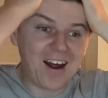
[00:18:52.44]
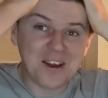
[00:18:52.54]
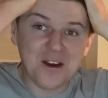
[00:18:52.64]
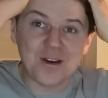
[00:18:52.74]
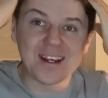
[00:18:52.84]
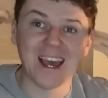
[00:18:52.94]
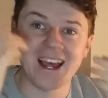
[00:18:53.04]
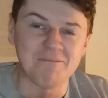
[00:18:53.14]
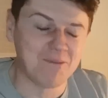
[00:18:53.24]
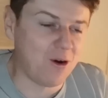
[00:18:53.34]
Are you
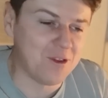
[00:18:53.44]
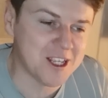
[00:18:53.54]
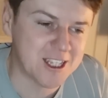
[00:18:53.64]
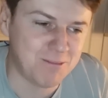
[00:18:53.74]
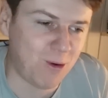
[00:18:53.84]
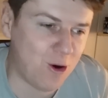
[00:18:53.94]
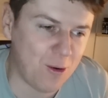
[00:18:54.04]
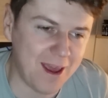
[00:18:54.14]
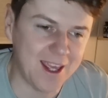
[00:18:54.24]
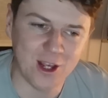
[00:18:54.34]
kidding? Bro, this sport
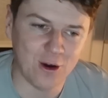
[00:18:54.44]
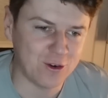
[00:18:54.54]
score makes you